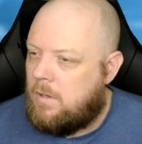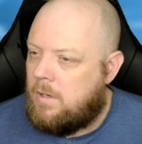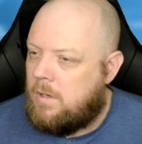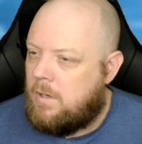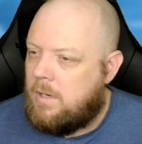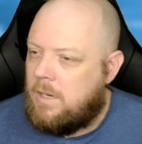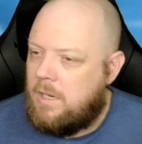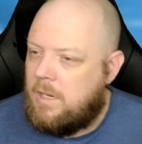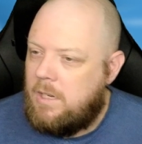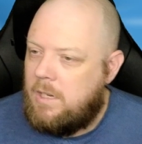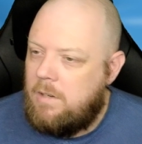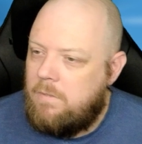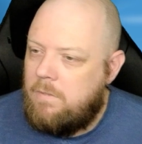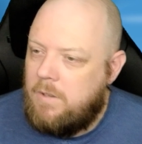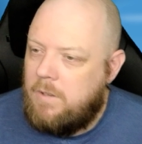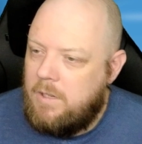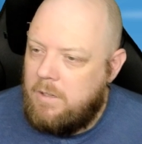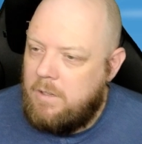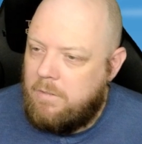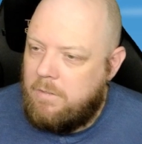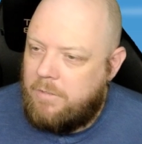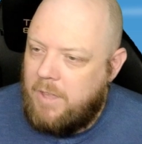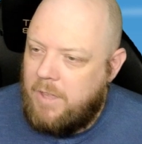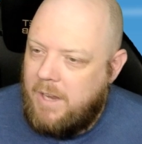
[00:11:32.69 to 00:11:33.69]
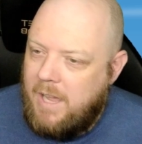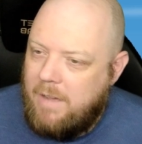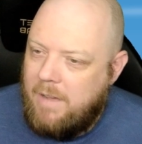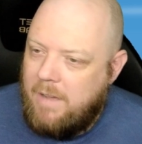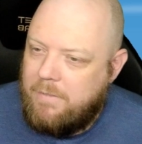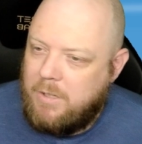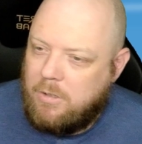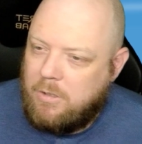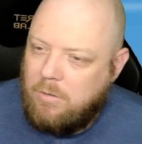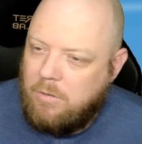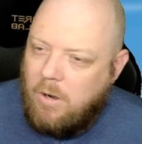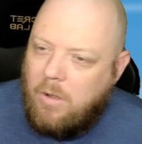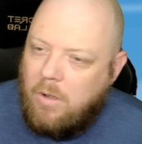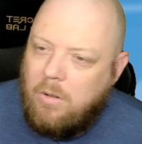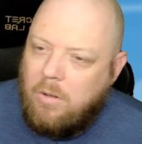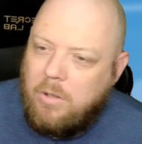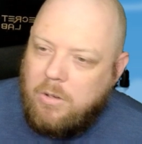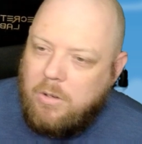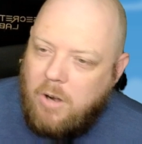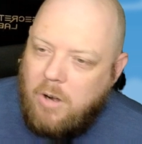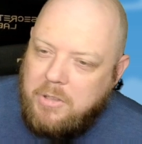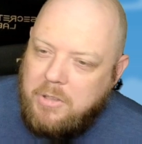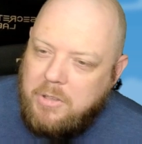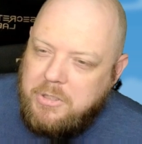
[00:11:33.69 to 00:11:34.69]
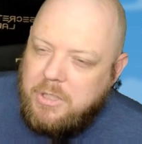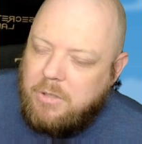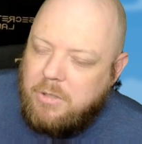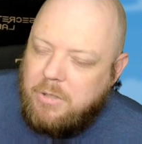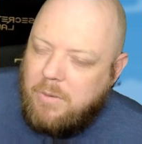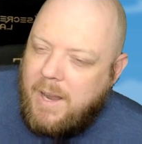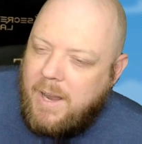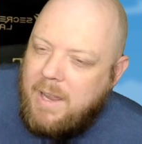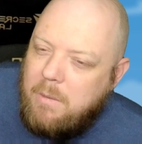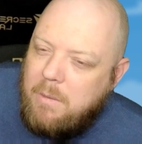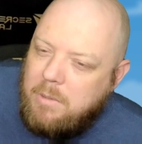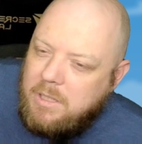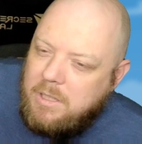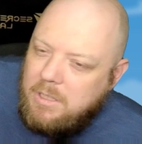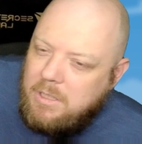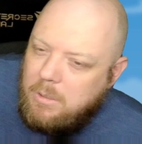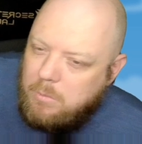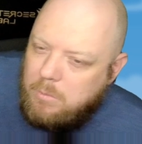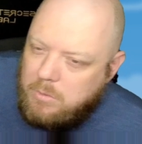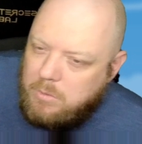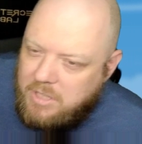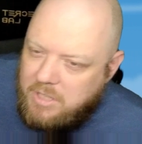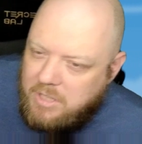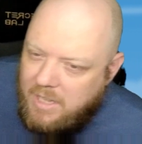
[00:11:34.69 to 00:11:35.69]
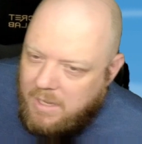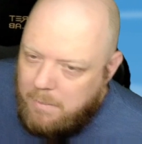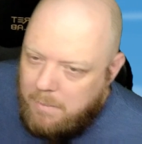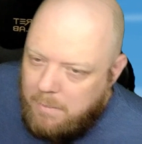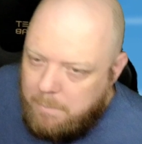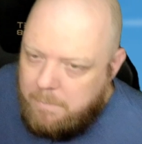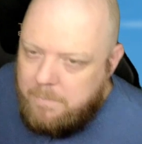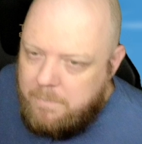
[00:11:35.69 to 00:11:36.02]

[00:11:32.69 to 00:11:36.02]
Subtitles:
Even if they have to crawl across the ground to use them.